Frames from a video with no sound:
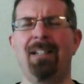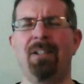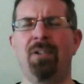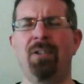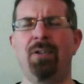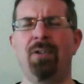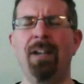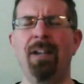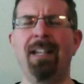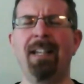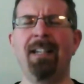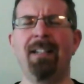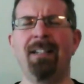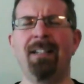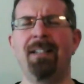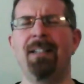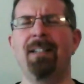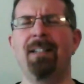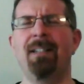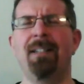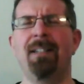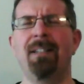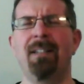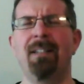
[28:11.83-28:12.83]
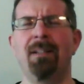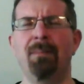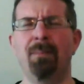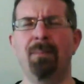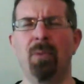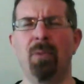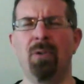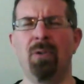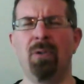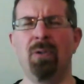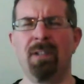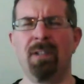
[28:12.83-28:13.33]
triggers and
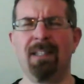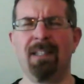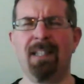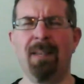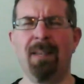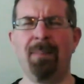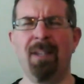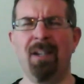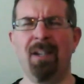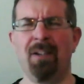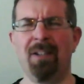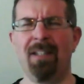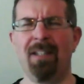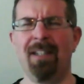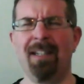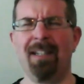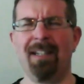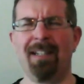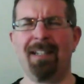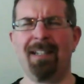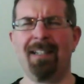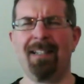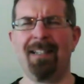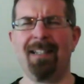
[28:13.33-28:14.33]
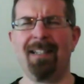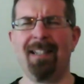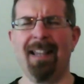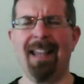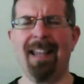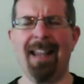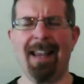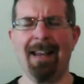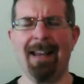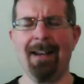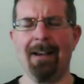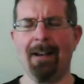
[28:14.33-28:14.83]
more semiotics
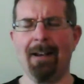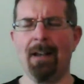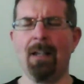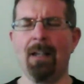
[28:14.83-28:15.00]
in